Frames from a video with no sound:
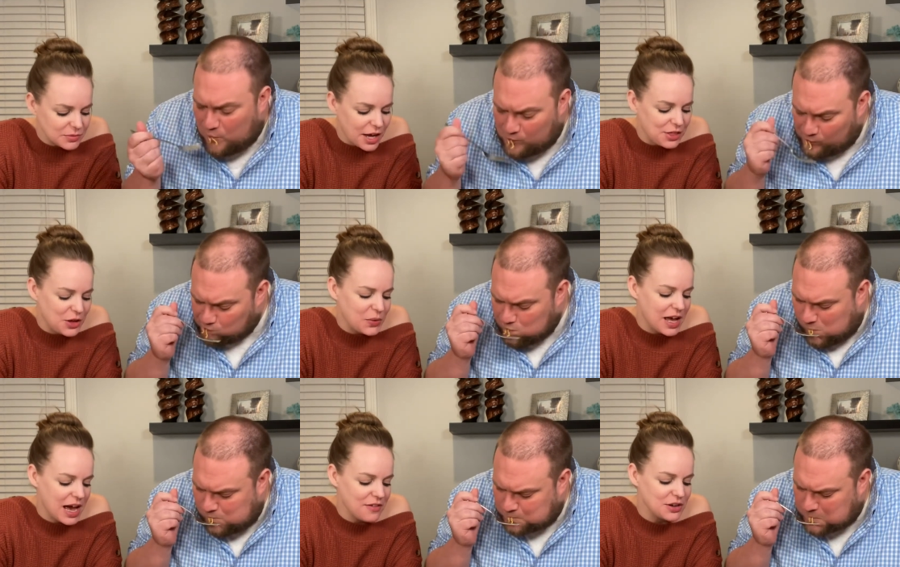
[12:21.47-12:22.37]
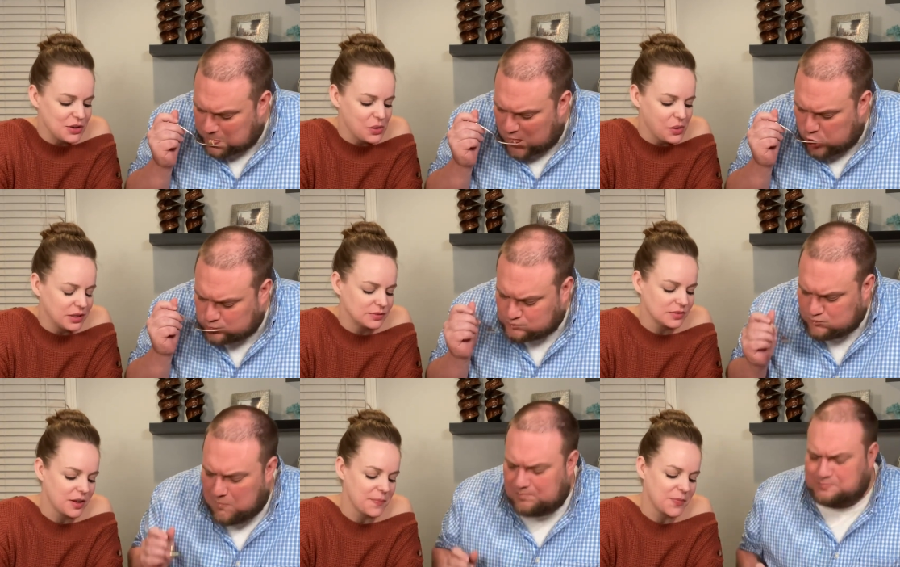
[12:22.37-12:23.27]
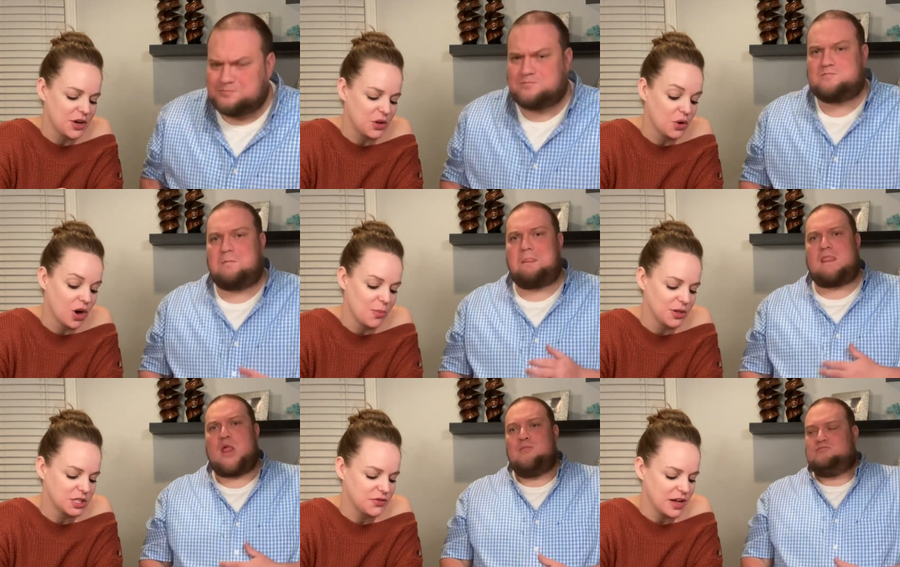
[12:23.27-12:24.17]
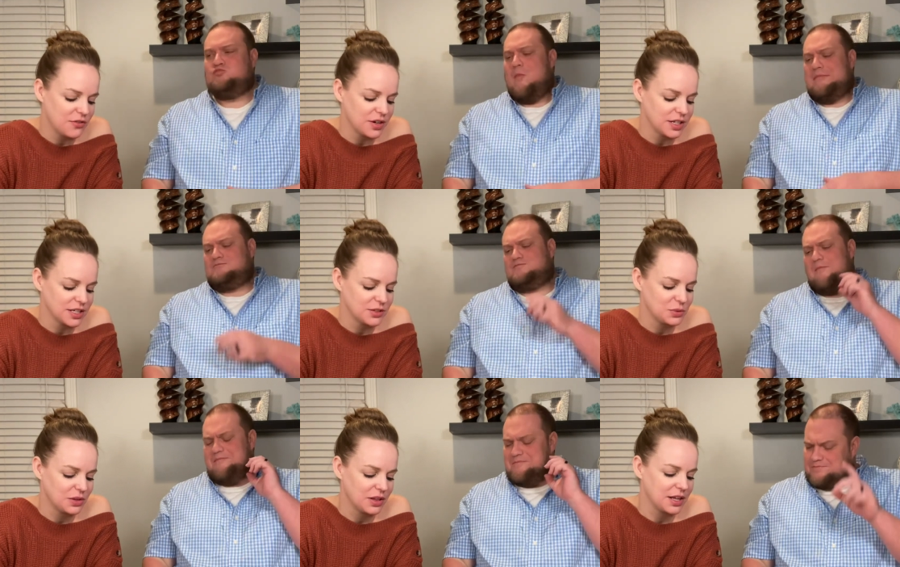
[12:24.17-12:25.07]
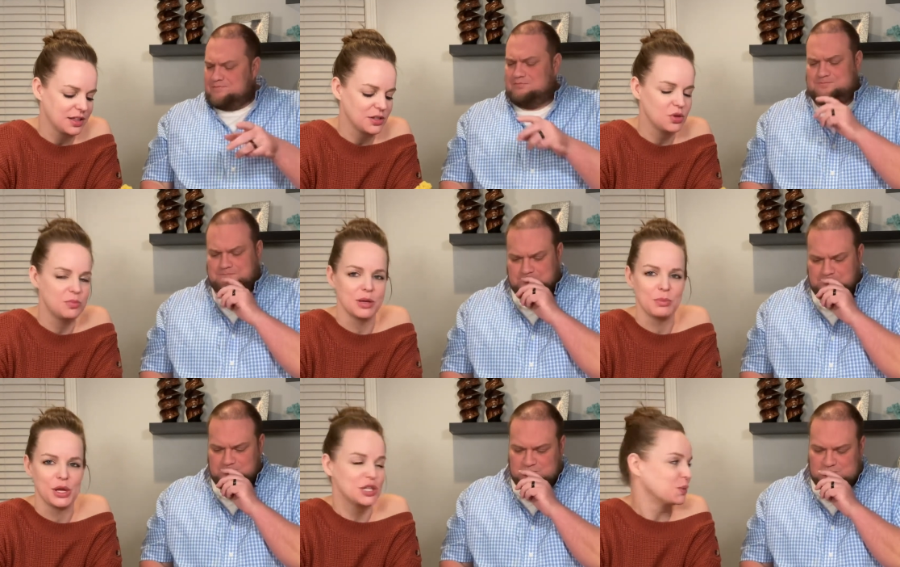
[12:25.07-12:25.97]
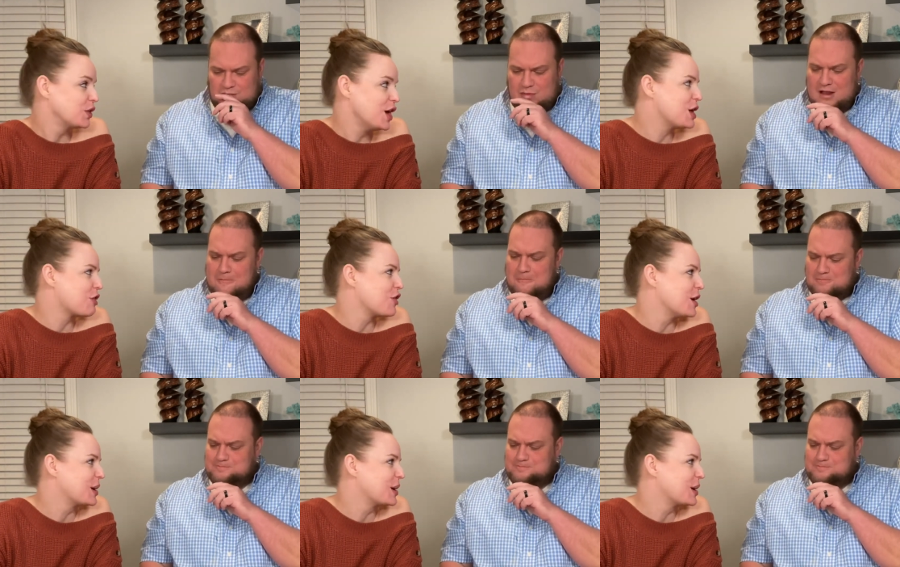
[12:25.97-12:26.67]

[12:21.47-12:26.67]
Speaker 1: I think we mm. have a mm. new a new almost favorite because we're mm. like, this hmm. would be amazing with anything.